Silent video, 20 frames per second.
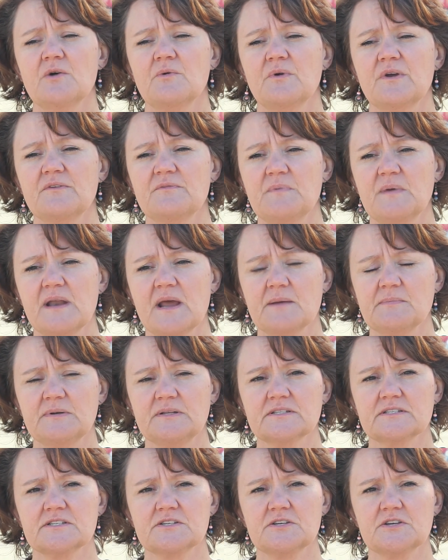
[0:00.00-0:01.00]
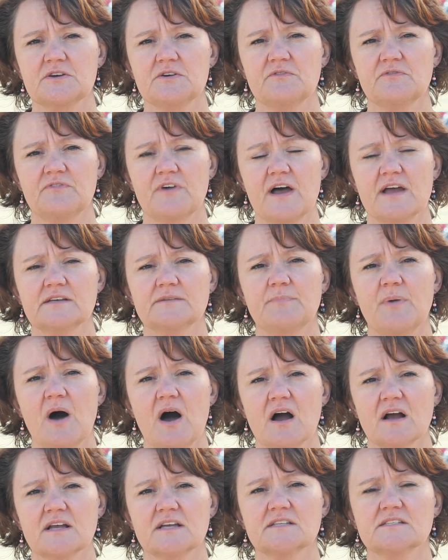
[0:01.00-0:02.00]
We've been able to find
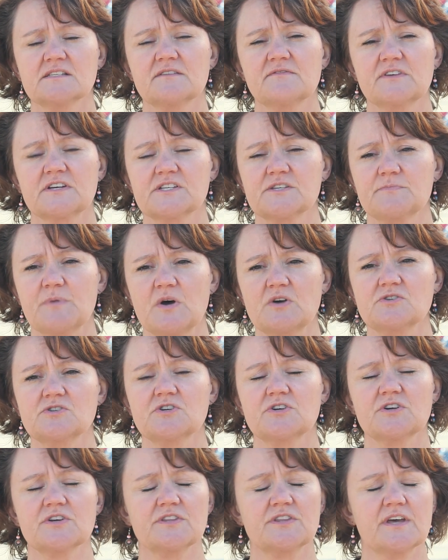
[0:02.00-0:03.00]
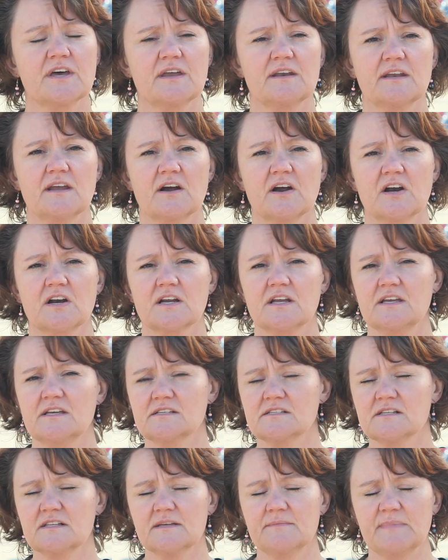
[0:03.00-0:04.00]
pockets of exposure that are
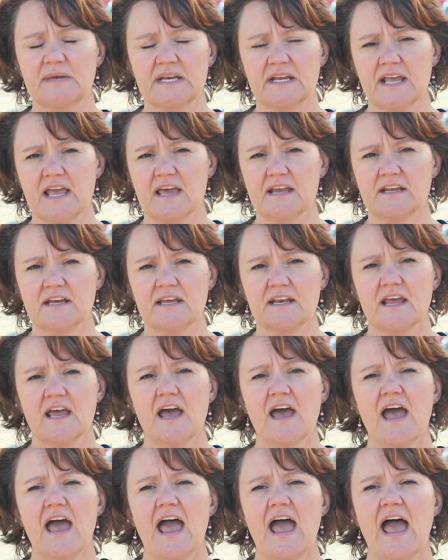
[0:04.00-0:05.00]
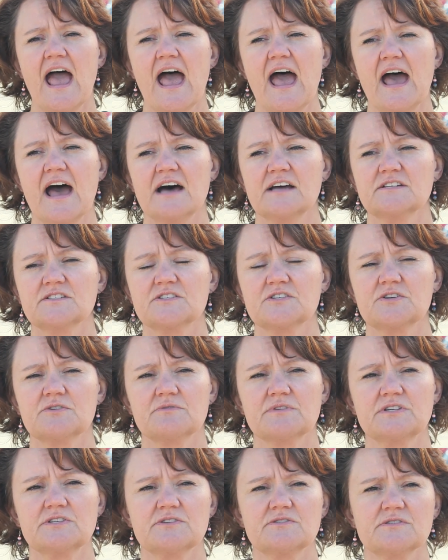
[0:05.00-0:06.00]
easily mitigated and to
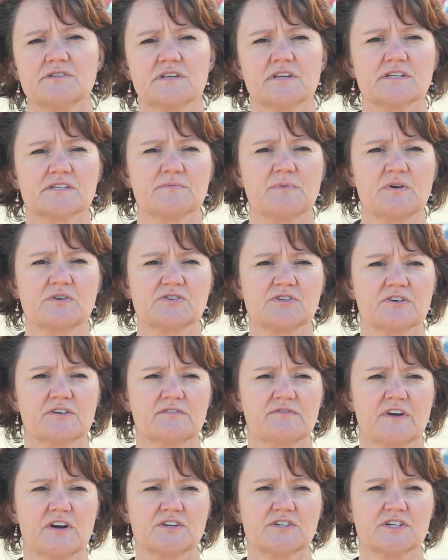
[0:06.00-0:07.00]
reduce the exposure of our